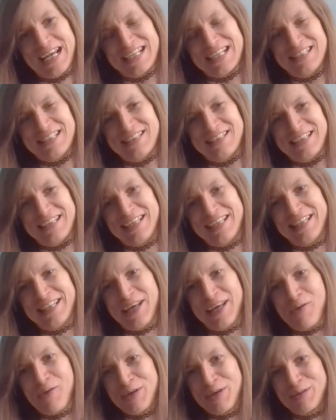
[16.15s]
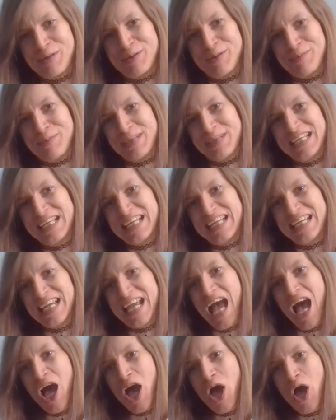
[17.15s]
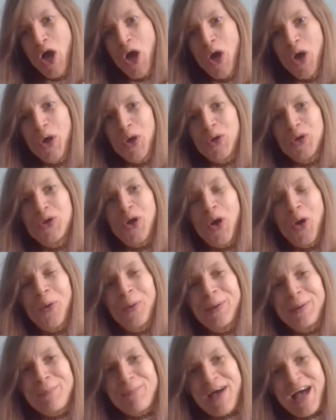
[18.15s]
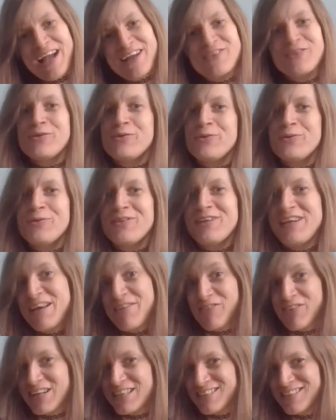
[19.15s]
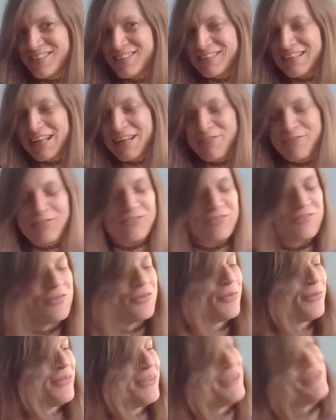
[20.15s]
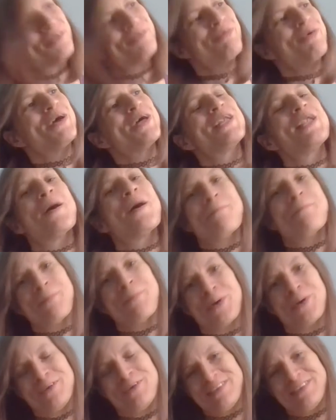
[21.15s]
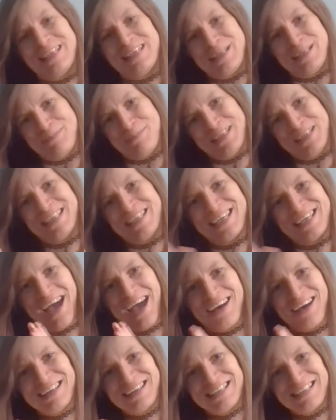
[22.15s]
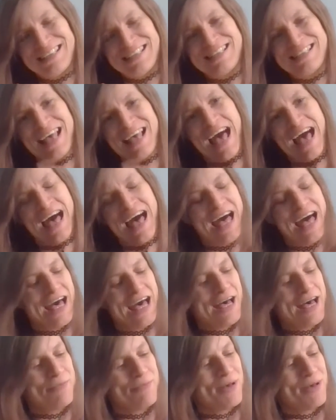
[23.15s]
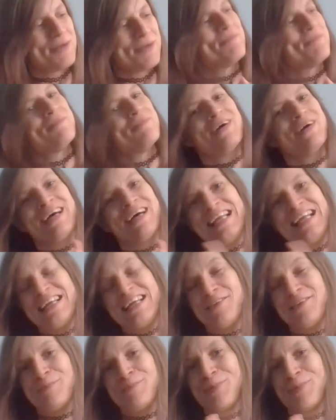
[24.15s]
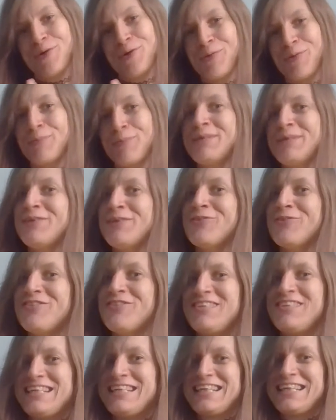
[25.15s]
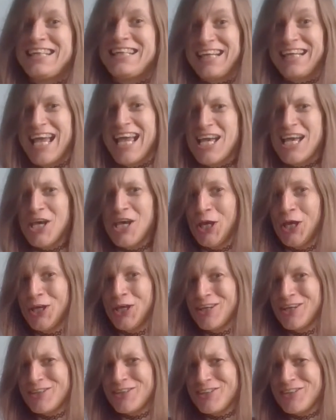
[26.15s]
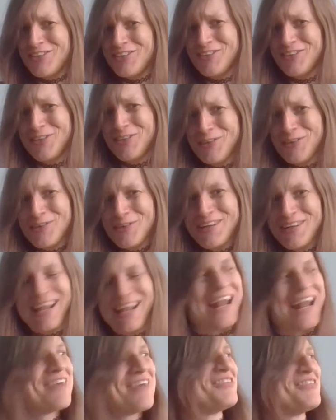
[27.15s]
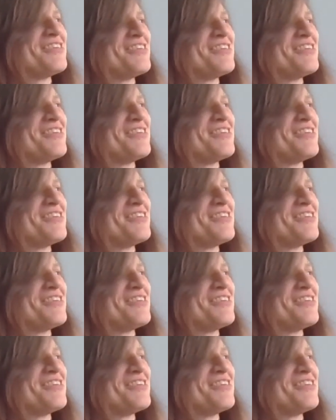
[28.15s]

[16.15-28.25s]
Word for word: I said that we would be going back to narration stuff for this one, mostly because um, my latest book will be launching soon and I've